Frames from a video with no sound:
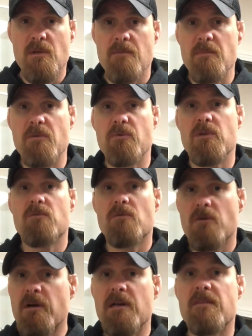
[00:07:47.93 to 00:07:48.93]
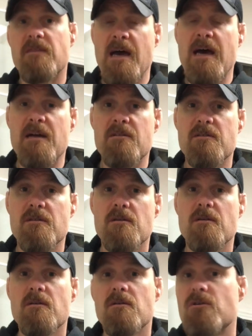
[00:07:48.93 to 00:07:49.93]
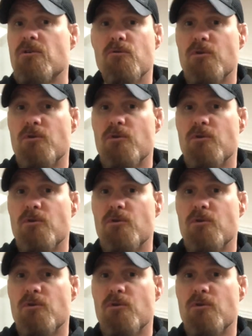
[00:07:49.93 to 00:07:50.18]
I mean, when you look at that, you